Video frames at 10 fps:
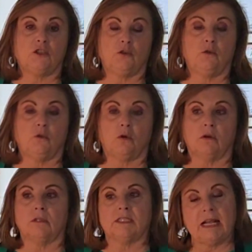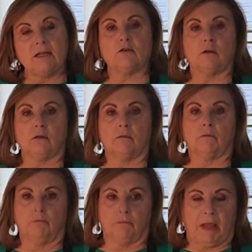to your standard
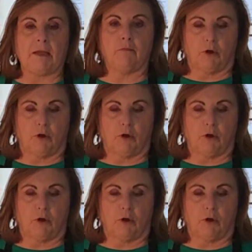paint